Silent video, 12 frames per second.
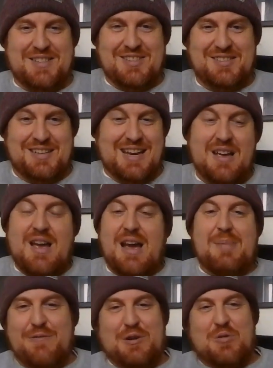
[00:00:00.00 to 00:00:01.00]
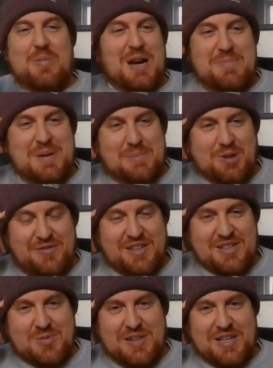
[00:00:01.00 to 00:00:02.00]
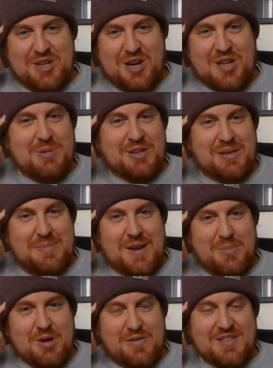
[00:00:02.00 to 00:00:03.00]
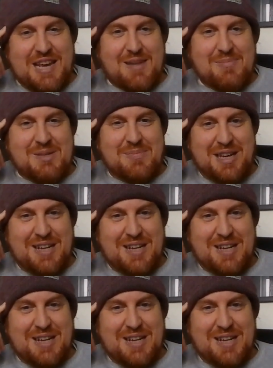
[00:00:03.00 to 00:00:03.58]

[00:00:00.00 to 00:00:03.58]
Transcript: space. I often remind people of this when they talk about the number of scams.